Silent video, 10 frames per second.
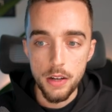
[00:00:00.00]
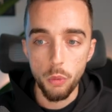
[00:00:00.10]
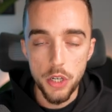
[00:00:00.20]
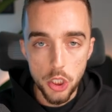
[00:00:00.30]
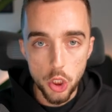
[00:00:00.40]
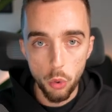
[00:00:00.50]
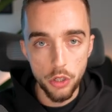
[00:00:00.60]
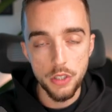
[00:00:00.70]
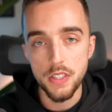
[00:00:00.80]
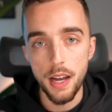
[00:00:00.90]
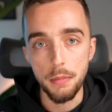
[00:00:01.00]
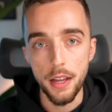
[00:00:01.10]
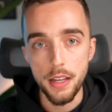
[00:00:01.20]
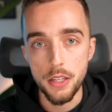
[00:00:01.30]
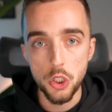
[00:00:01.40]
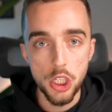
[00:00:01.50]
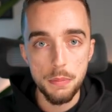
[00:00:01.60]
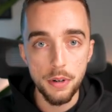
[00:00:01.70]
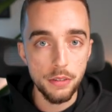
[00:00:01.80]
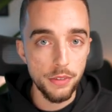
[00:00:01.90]
We just shorten this timeline. It's
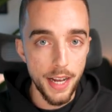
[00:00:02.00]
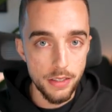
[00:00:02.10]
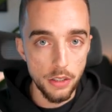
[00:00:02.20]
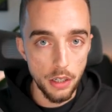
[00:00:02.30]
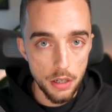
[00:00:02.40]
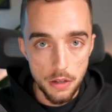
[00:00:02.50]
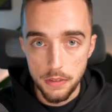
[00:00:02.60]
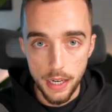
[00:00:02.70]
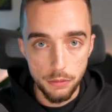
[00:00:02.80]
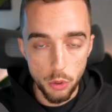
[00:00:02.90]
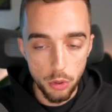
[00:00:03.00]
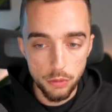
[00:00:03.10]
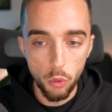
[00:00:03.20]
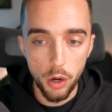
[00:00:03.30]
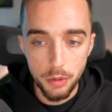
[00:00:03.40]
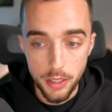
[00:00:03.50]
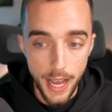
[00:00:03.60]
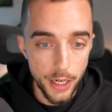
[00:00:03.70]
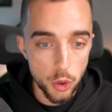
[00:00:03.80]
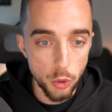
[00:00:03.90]
cheaper and faster than if you would have worked with an
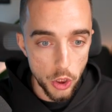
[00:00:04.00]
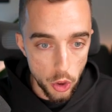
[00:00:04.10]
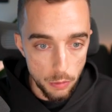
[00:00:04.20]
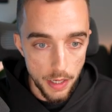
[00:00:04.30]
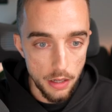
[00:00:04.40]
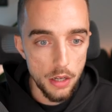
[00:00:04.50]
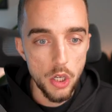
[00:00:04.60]
actual human